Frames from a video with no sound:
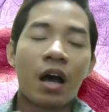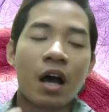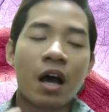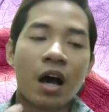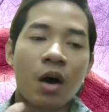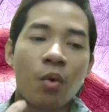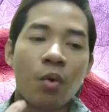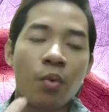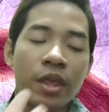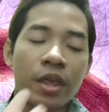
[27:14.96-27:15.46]

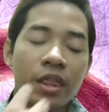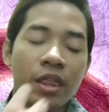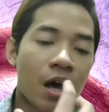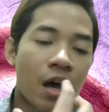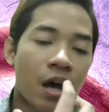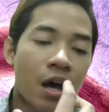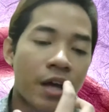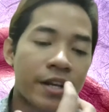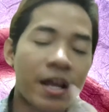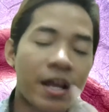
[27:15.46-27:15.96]
with
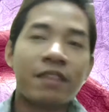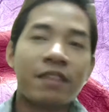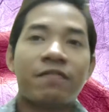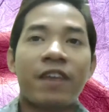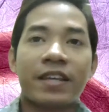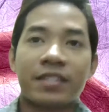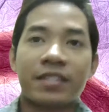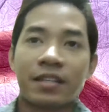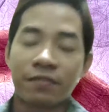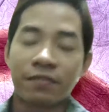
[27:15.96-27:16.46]
a
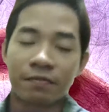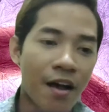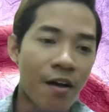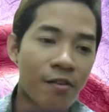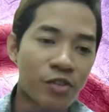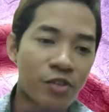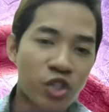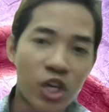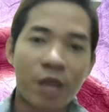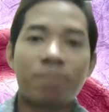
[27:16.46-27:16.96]
non-invasive
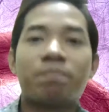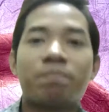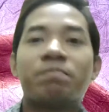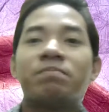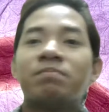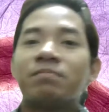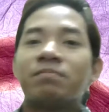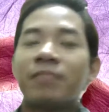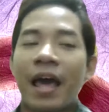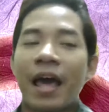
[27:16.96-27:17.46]
chip,
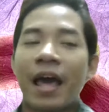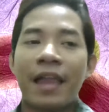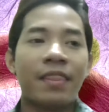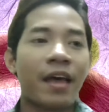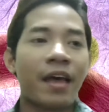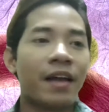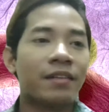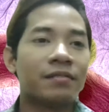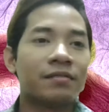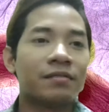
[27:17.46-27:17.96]
and
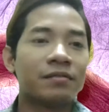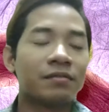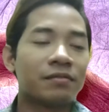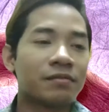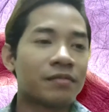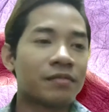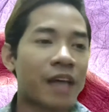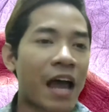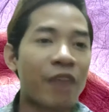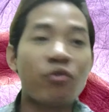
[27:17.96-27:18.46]
then
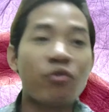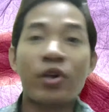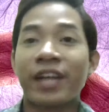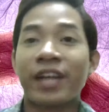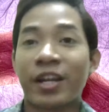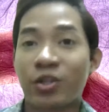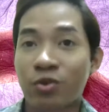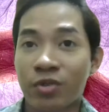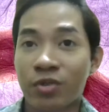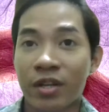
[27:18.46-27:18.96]
everyone
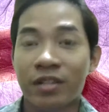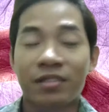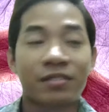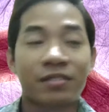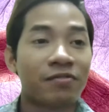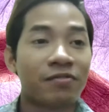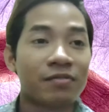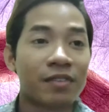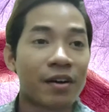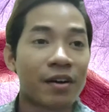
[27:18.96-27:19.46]
can use it.
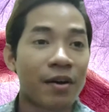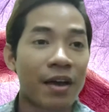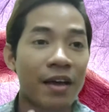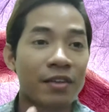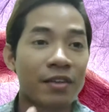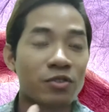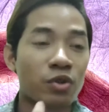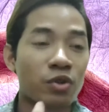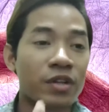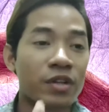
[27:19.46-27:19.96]

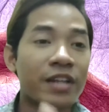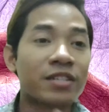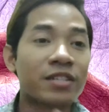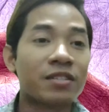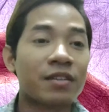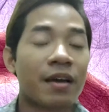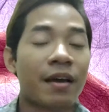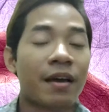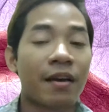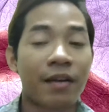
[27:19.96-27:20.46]
So
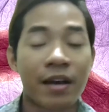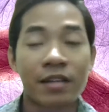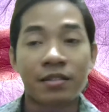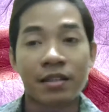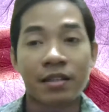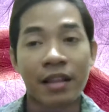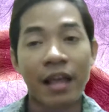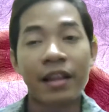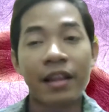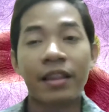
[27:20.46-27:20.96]
because
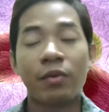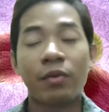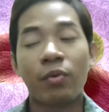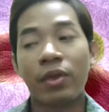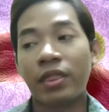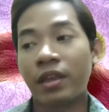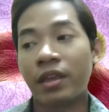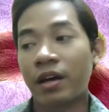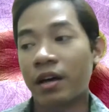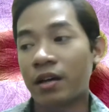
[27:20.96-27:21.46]
another thing
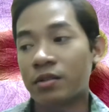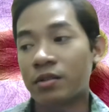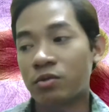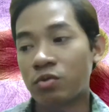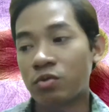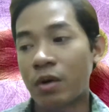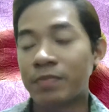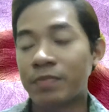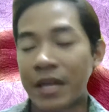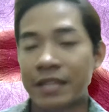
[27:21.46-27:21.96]
with the
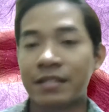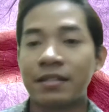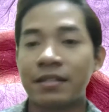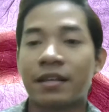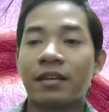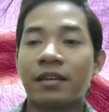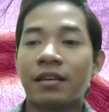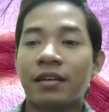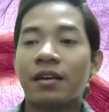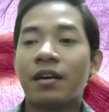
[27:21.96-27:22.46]
swab
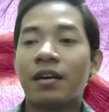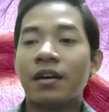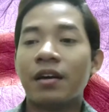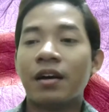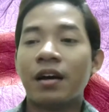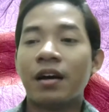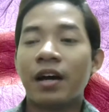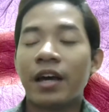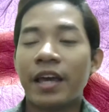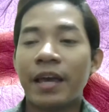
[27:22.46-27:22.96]
testing,
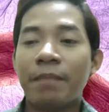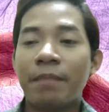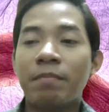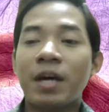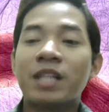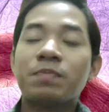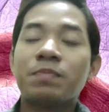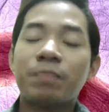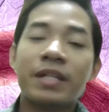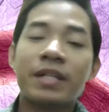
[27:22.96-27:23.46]
it
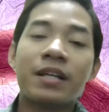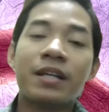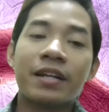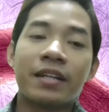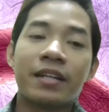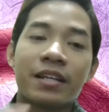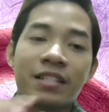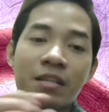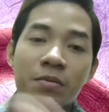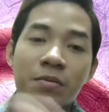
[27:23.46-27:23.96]
must be done
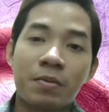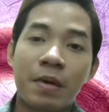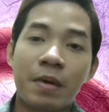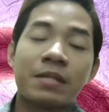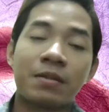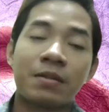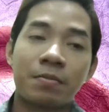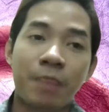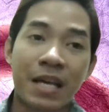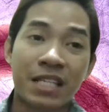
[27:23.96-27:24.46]
as a
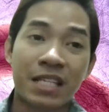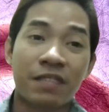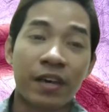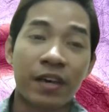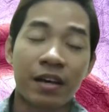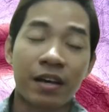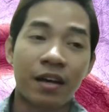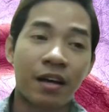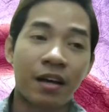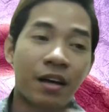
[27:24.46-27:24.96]

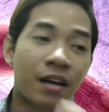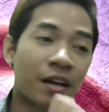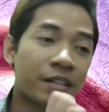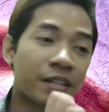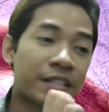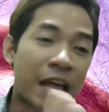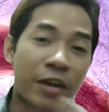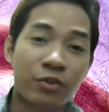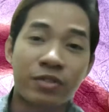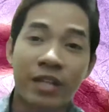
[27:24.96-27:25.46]
specific
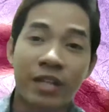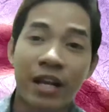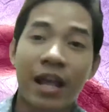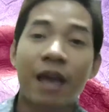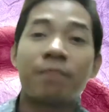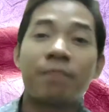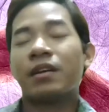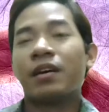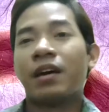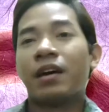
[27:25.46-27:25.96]
diagnostic
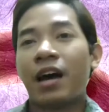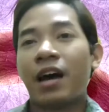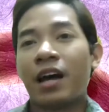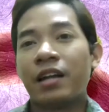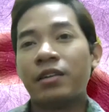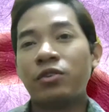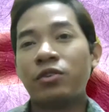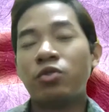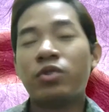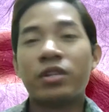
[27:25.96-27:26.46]
lab,
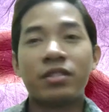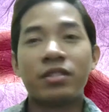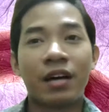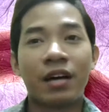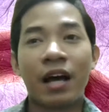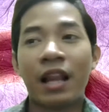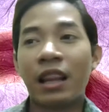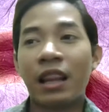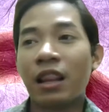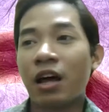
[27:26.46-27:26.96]
and you need
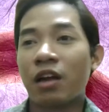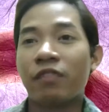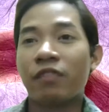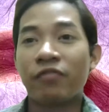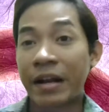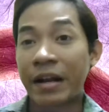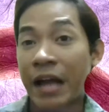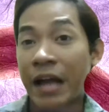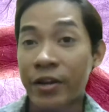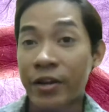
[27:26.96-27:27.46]
a lot of
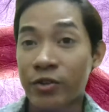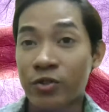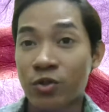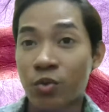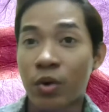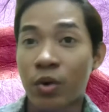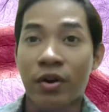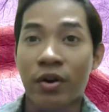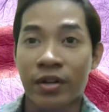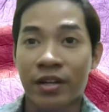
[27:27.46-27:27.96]
frontliners to
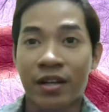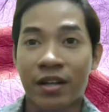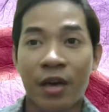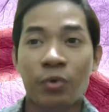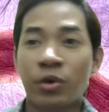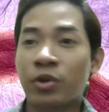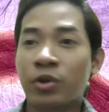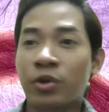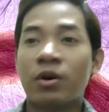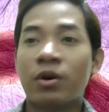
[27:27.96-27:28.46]
work on it. And
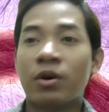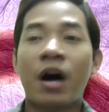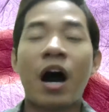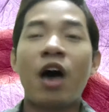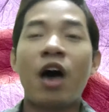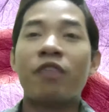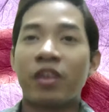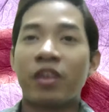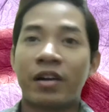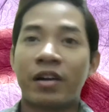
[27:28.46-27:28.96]
you know
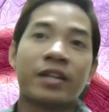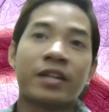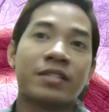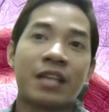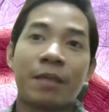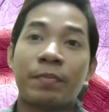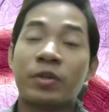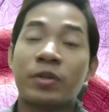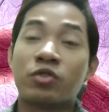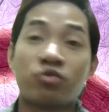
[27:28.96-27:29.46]
how frontliners
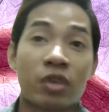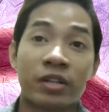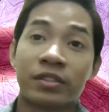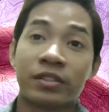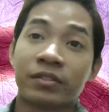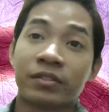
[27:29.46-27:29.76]
have been struggled